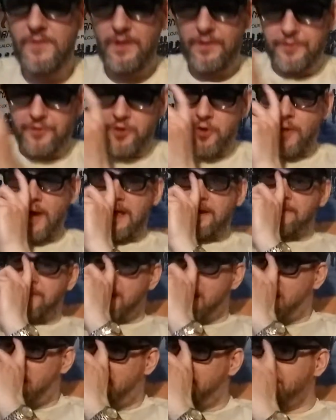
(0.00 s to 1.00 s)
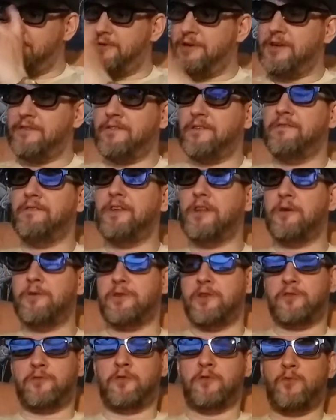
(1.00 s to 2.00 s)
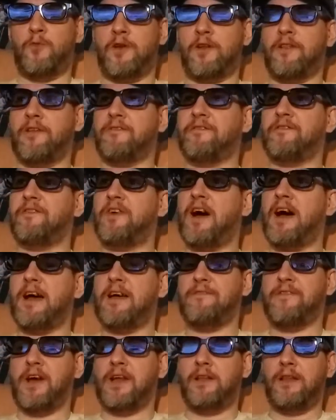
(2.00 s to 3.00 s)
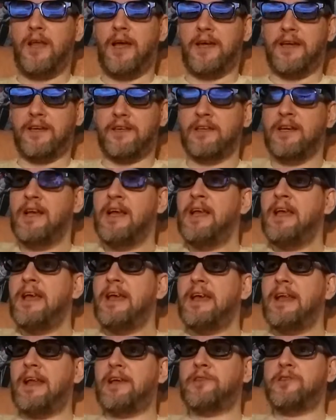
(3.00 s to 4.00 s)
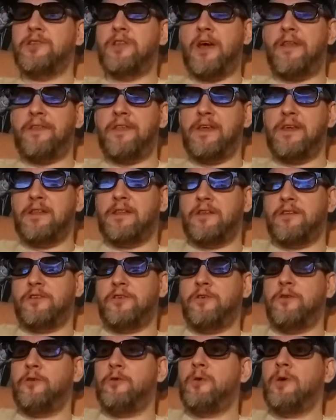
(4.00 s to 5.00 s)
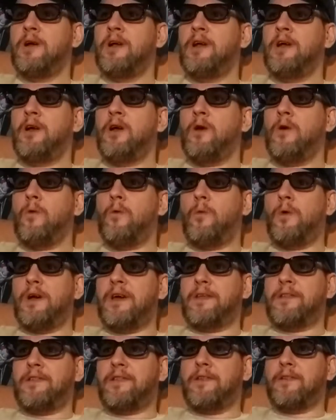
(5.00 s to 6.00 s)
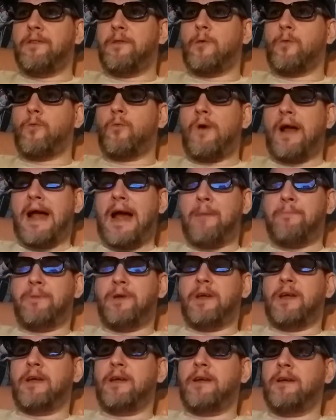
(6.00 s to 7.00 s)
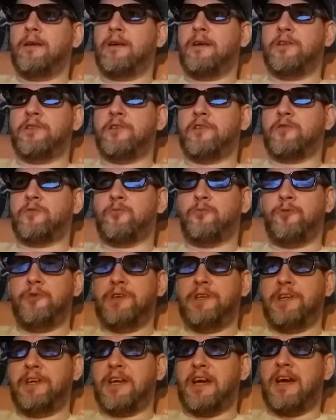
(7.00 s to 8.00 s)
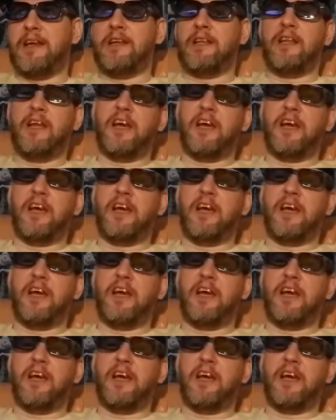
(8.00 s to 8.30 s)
So out of the 100 different videos, this was one of the 5 I liked. It has nothing to do with the rapping, because it's really kind of